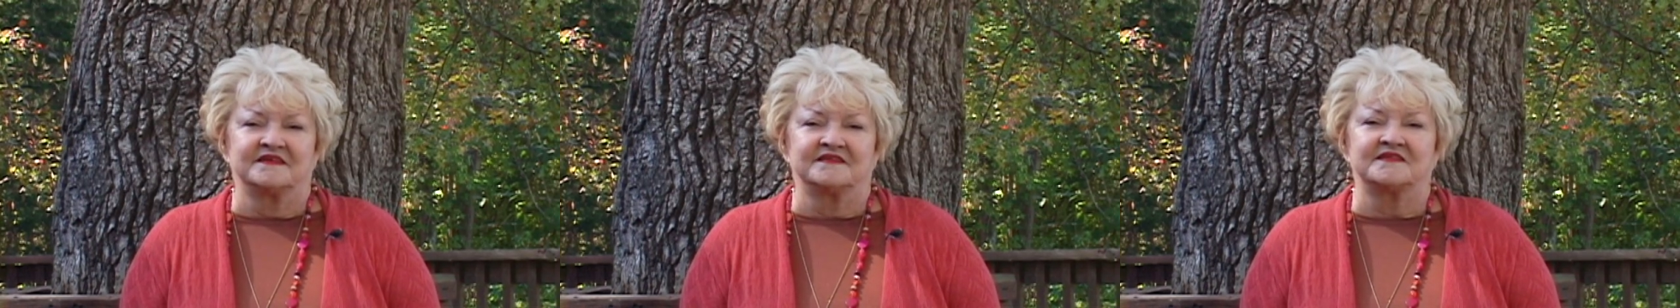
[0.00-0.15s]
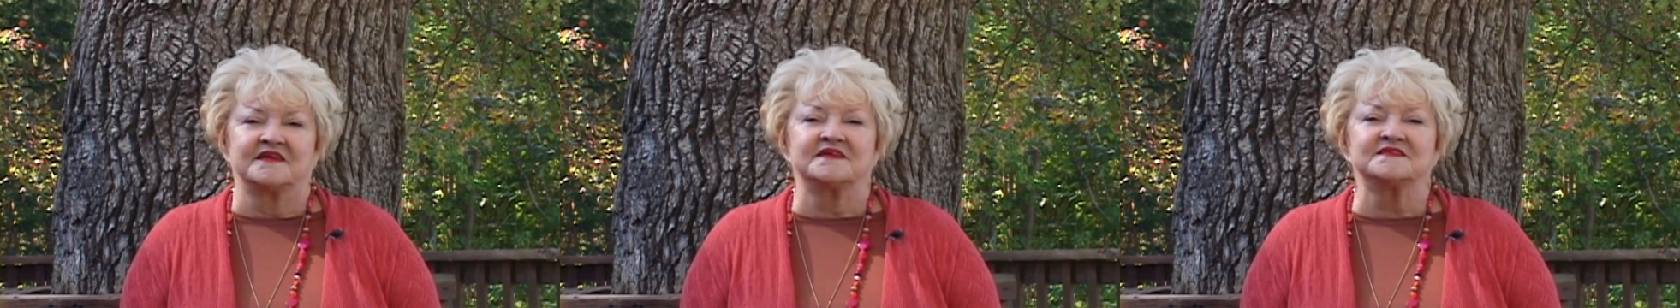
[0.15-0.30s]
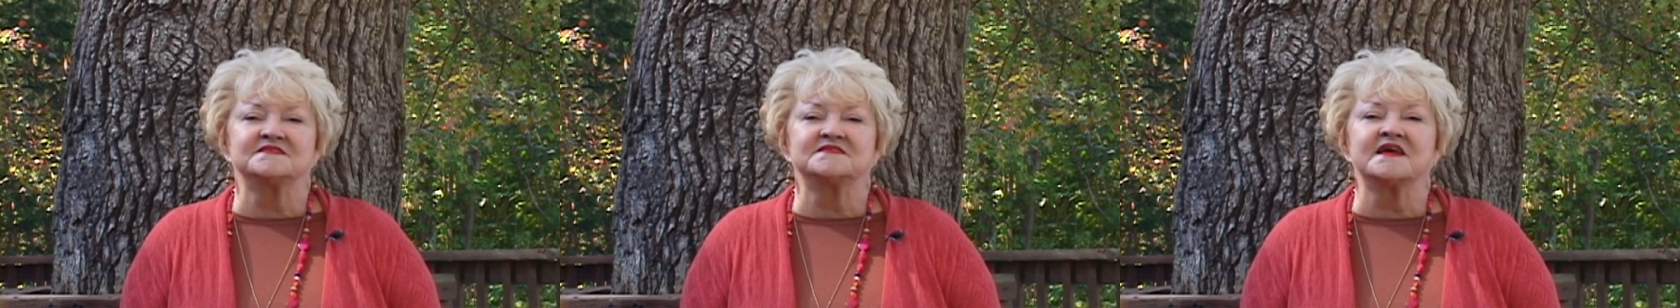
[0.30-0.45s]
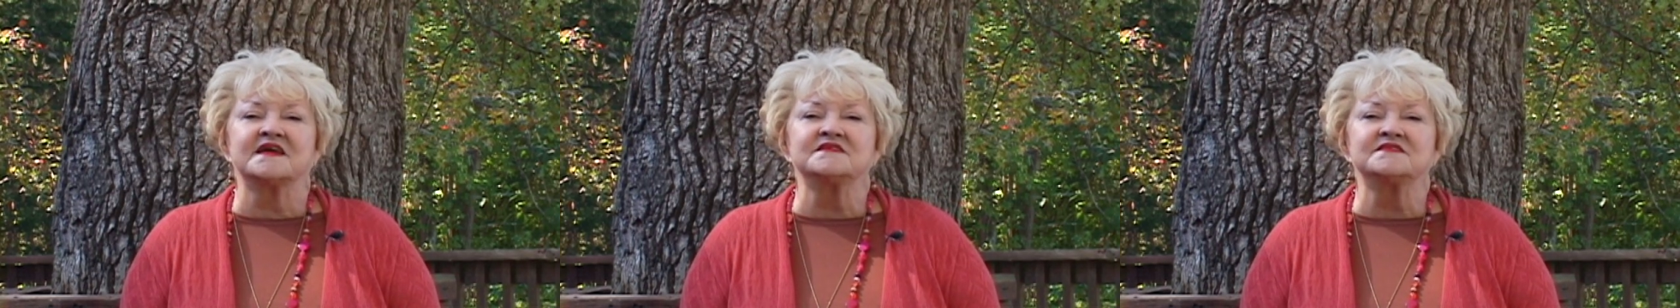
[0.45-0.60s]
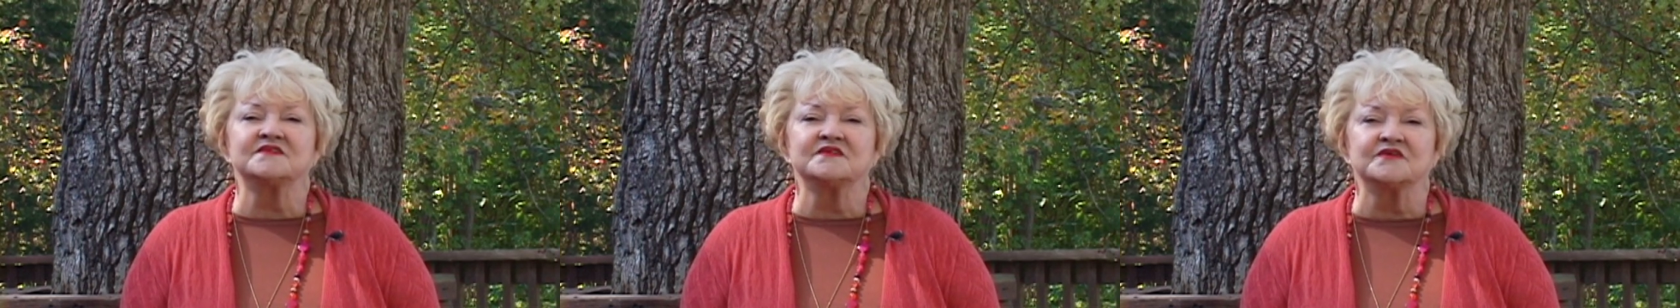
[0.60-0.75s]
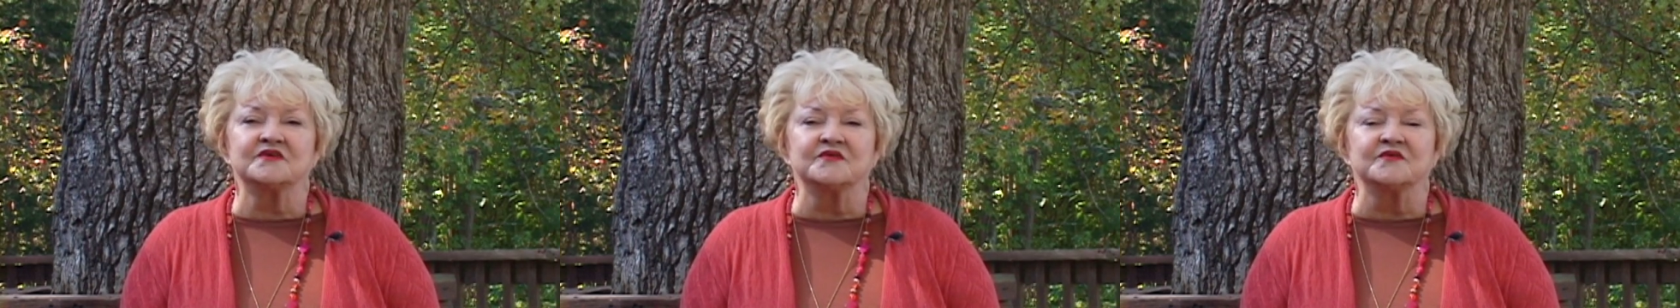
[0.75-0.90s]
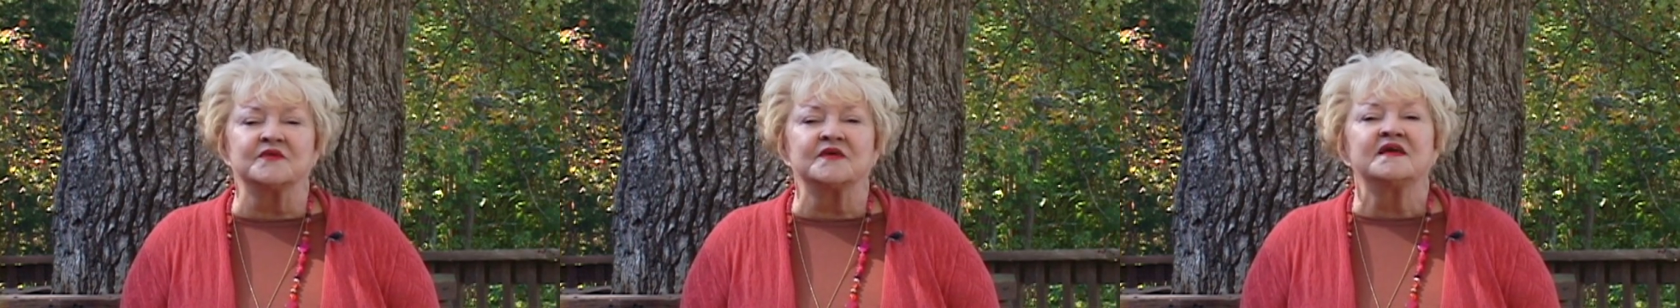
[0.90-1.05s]
They say to
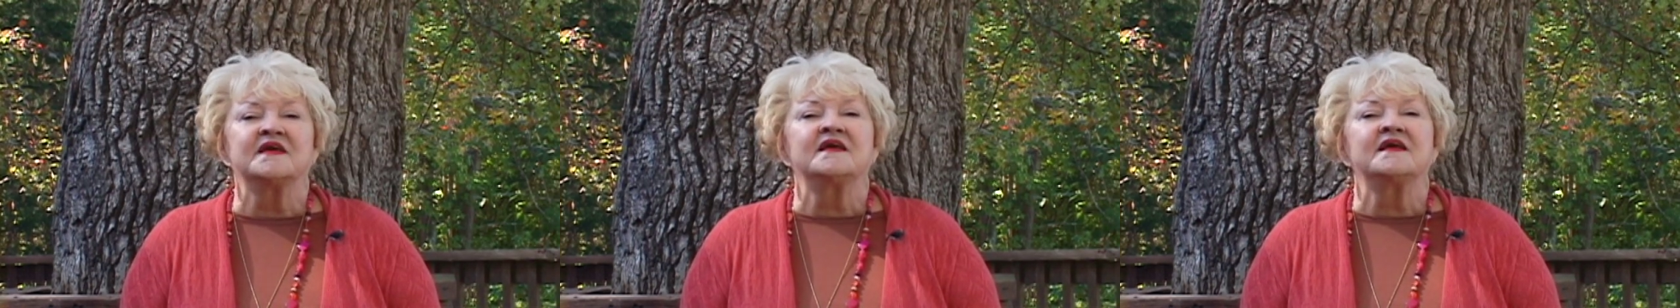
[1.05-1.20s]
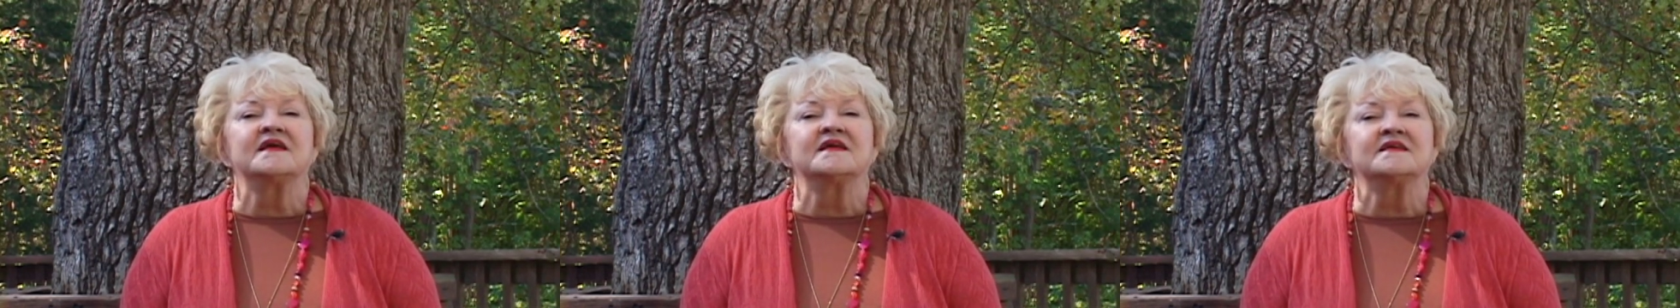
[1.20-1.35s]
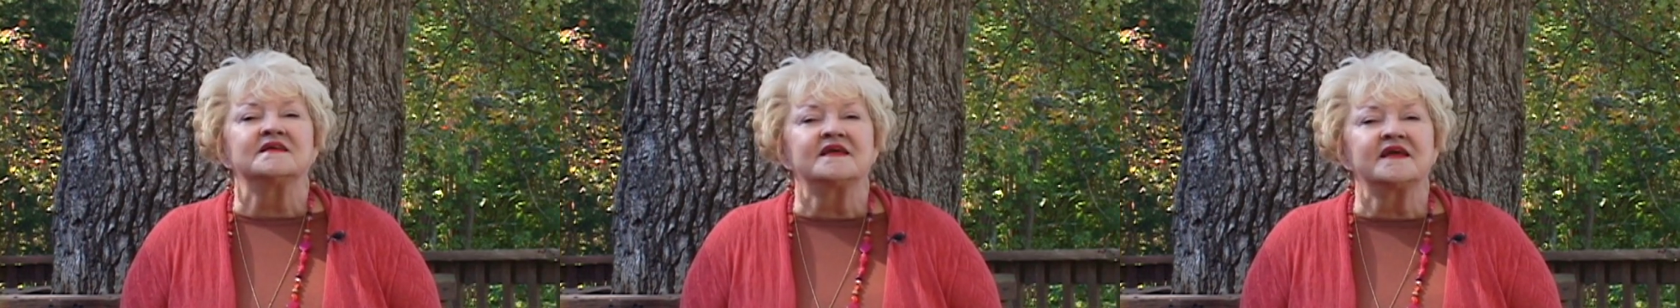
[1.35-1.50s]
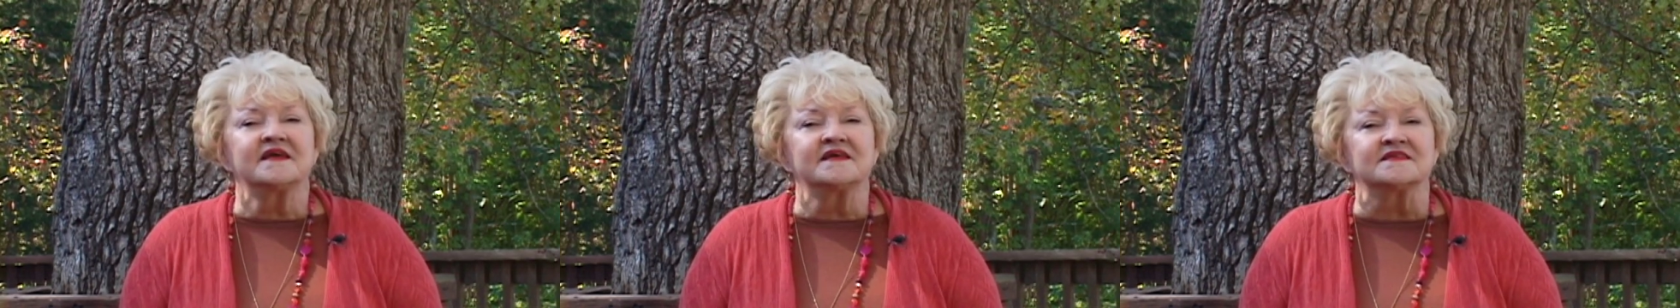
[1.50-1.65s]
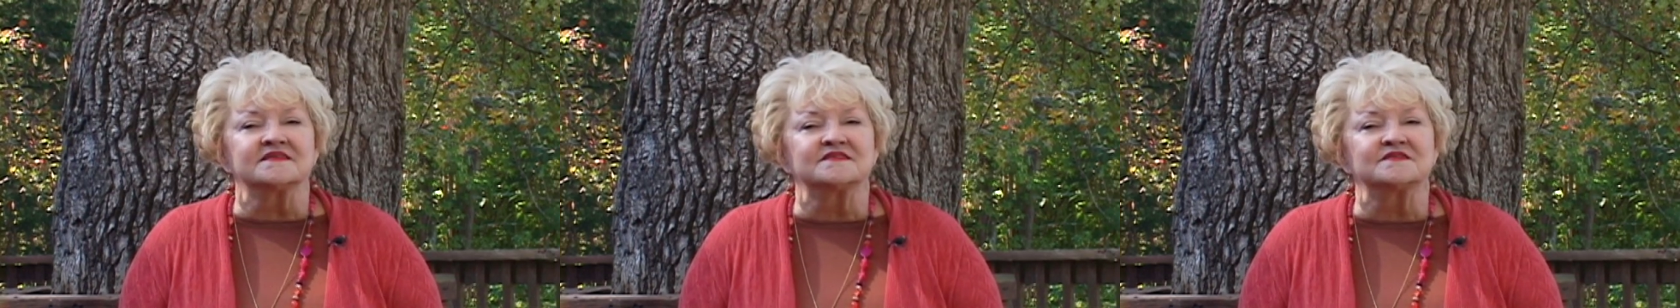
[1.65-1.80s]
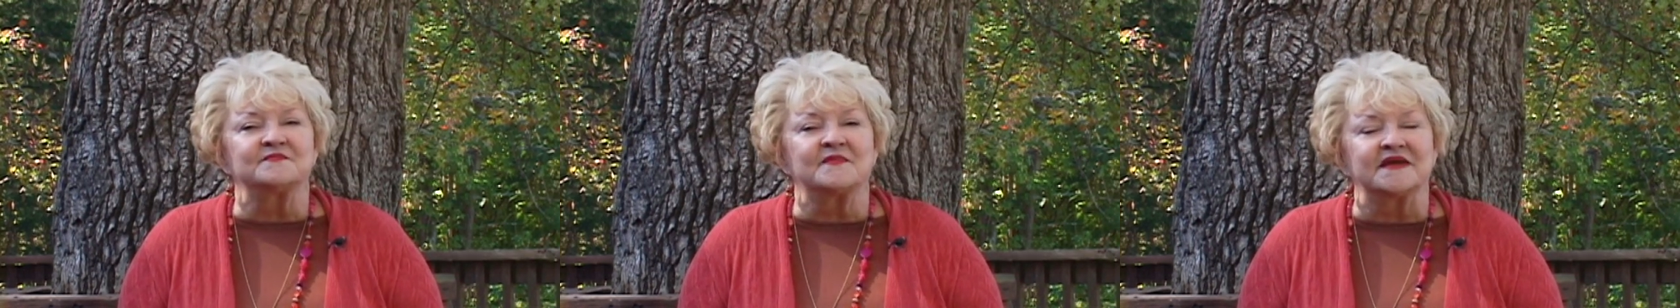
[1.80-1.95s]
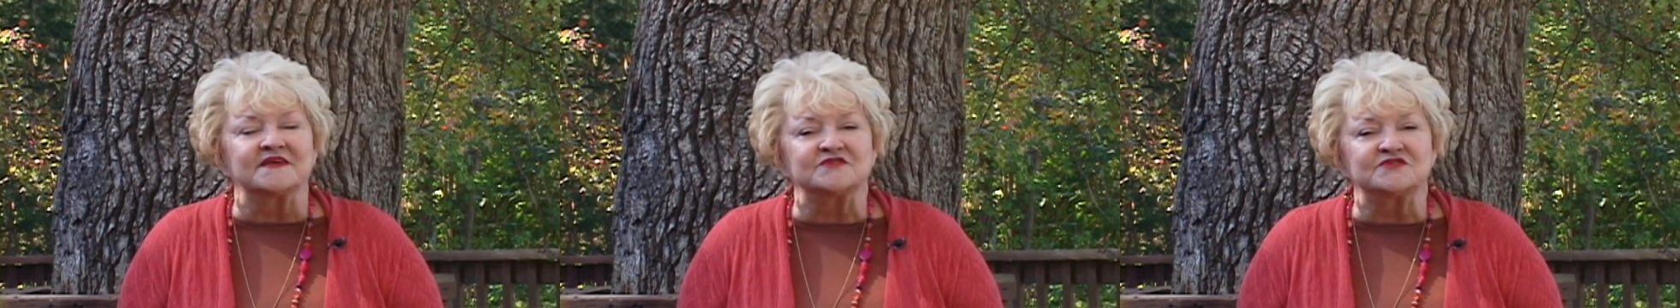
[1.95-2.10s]
you,
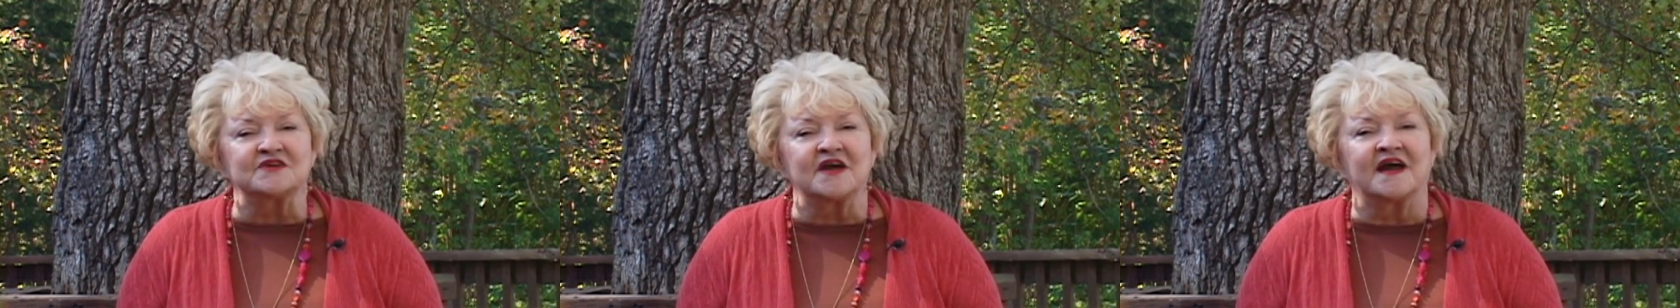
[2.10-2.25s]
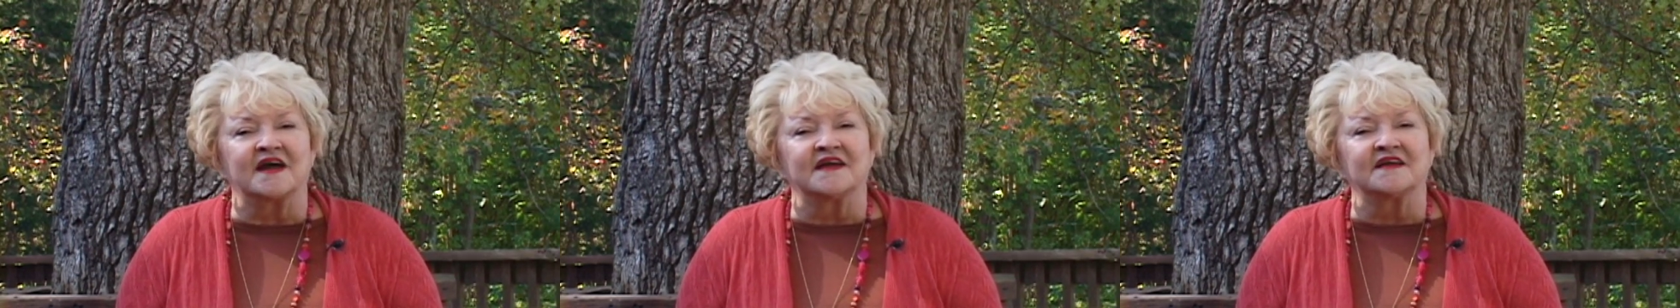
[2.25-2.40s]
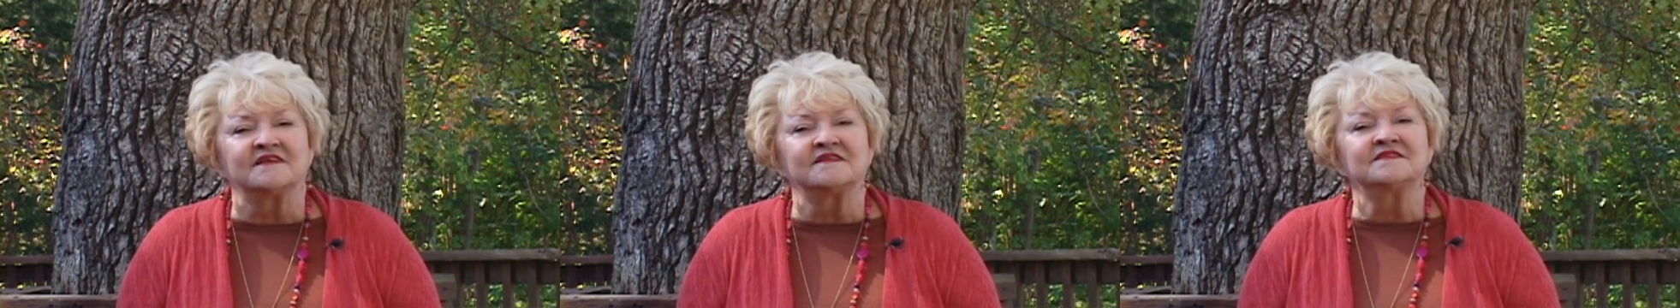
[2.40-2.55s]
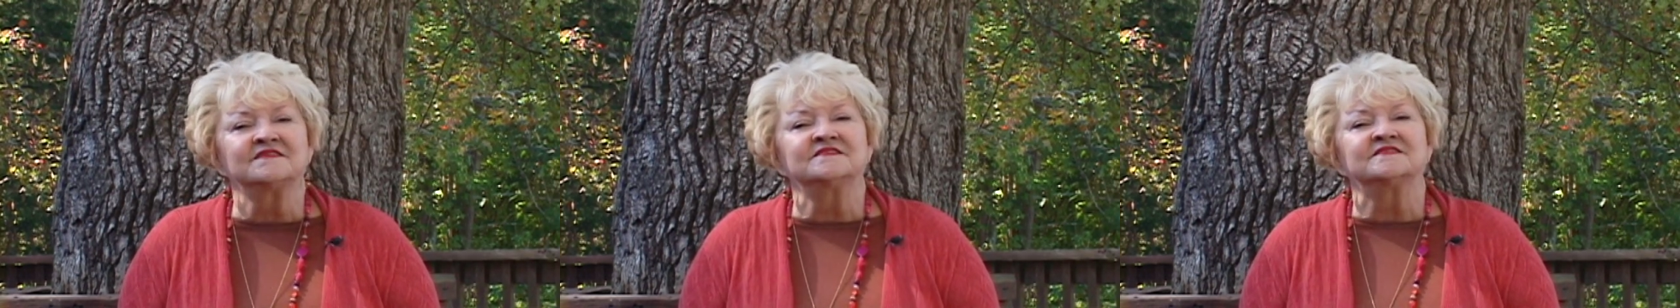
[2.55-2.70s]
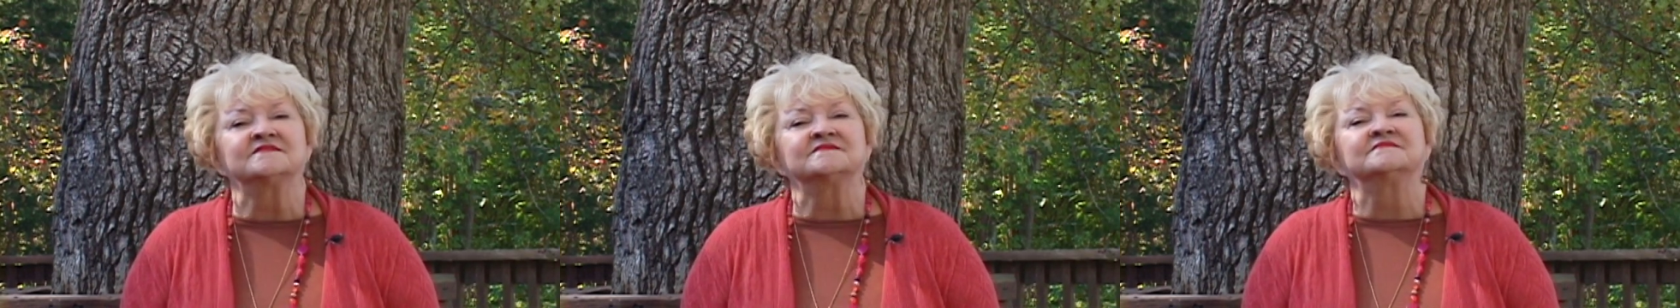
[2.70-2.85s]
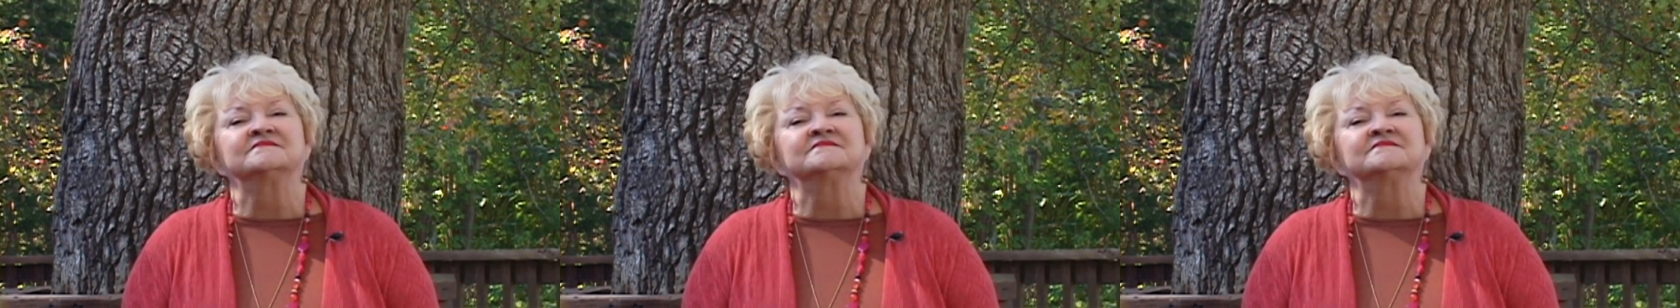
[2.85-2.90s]
yes, my child,